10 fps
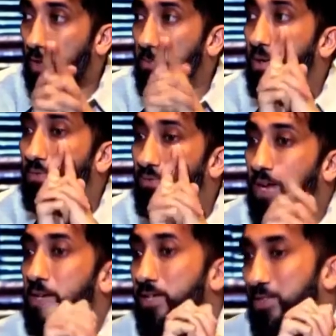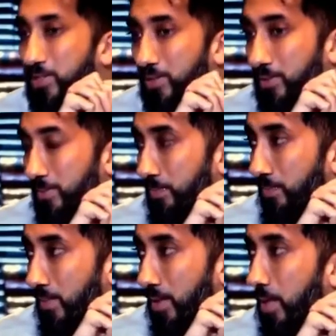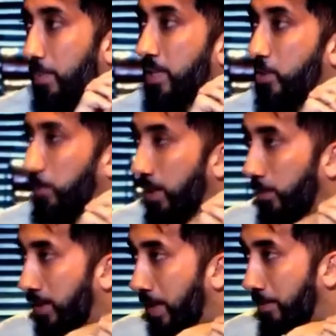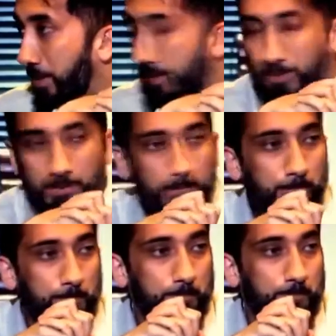from vanities. Now let me explain what that means.